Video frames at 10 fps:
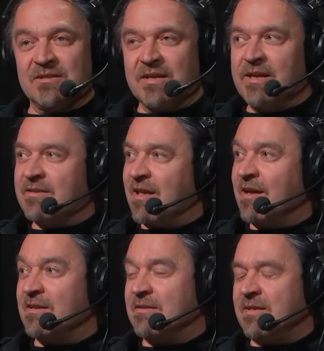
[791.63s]
are in
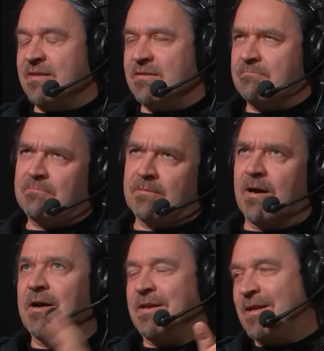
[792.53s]

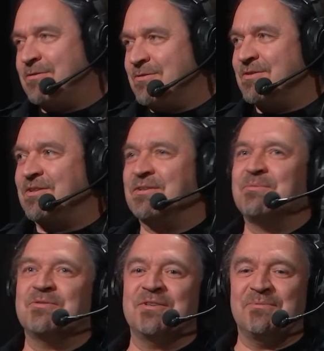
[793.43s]
aineetonta,
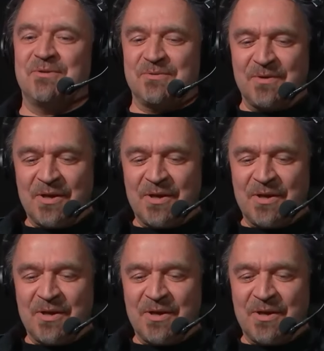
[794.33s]
whatever.